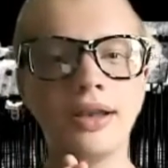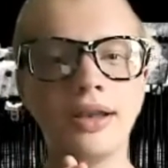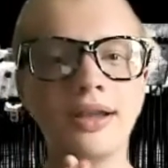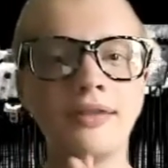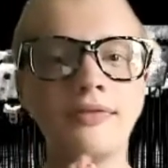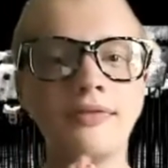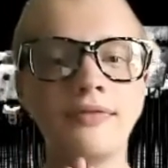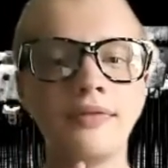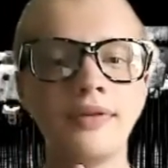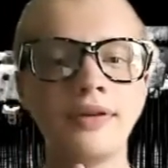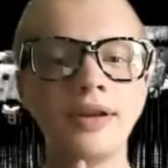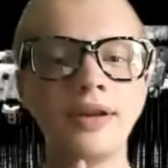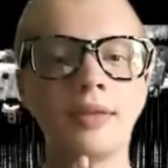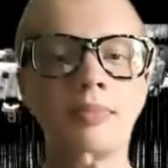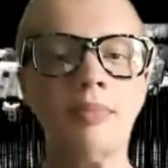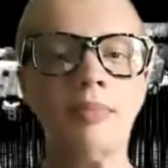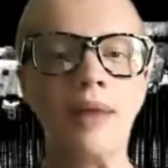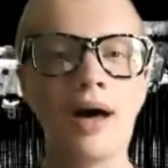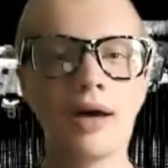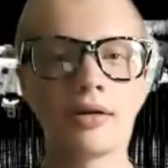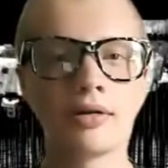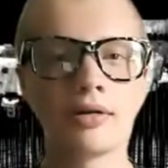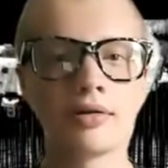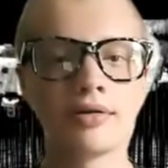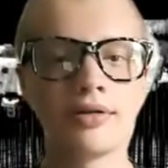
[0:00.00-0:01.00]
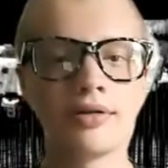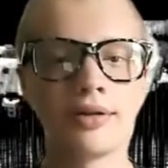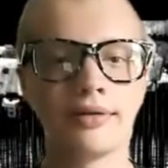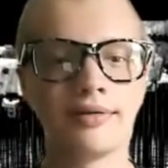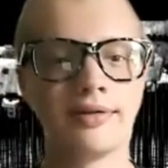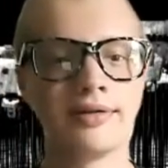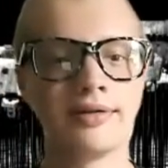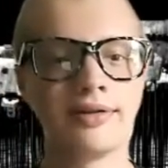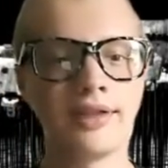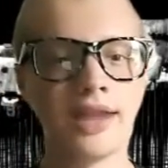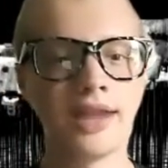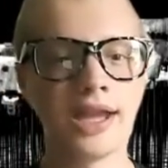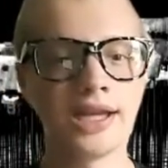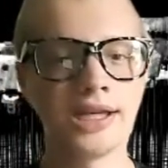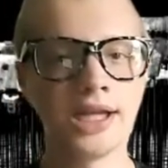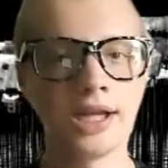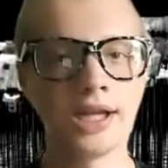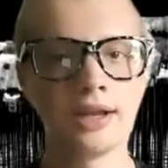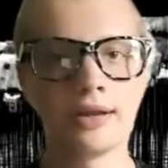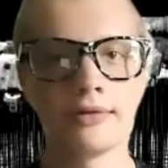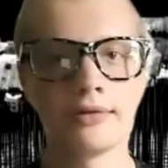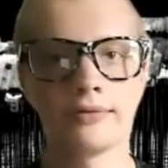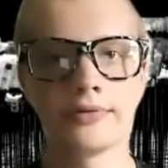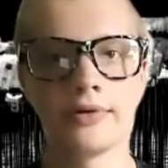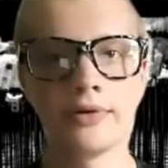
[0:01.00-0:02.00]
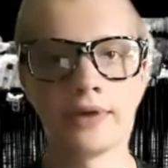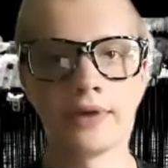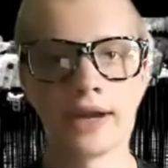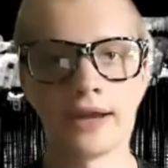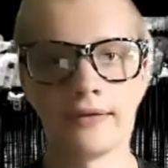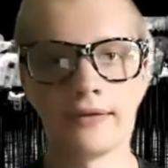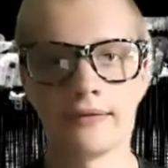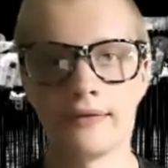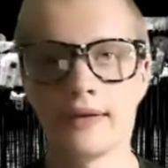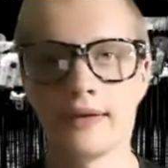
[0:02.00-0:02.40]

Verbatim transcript: different models of the stages of grief.